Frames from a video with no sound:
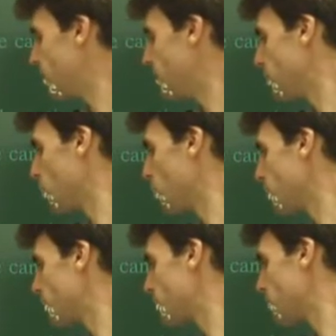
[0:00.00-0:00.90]

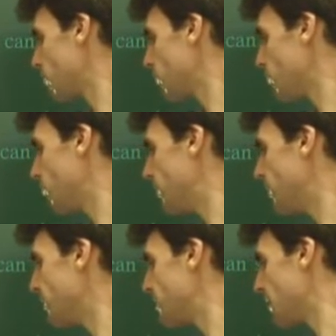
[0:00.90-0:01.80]
equals
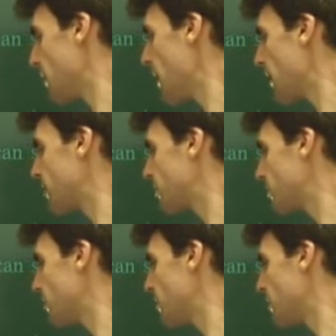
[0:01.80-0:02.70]
v sub
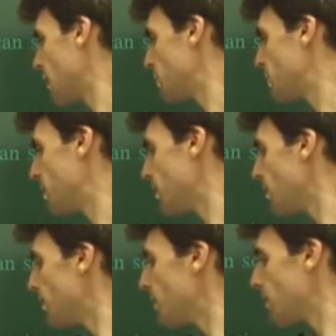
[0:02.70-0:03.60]
x times t.